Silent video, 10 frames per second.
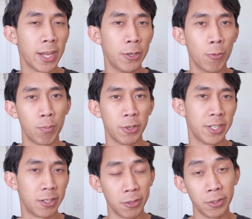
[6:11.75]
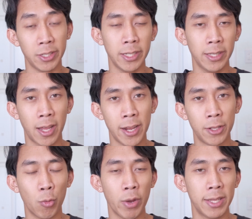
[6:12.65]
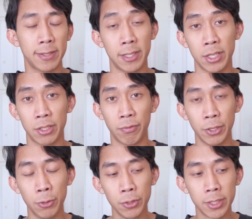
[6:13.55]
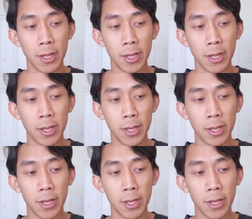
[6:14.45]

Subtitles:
I don't particularly like the way this lens feels.